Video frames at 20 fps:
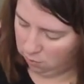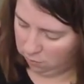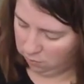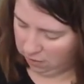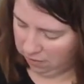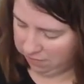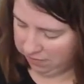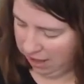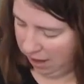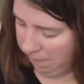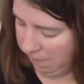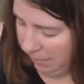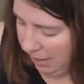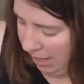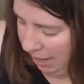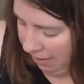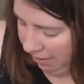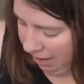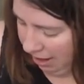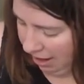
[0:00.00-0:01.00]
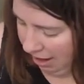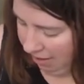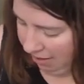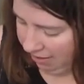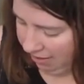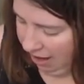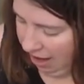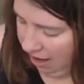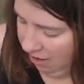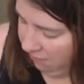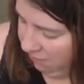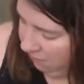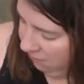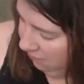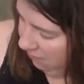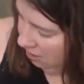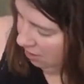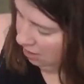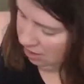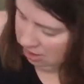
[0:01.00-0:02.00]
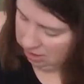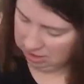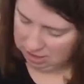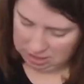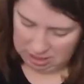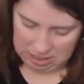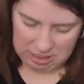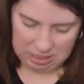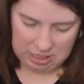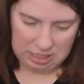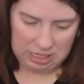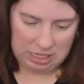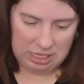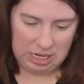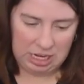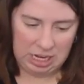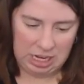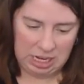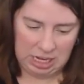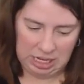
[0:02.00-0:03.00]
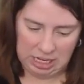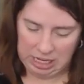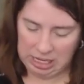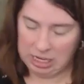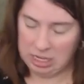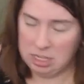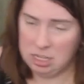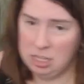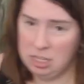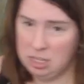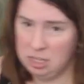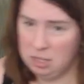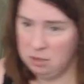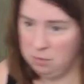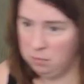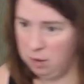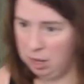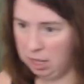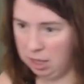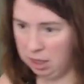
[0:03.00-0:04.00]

if that means that it's safe to eat with.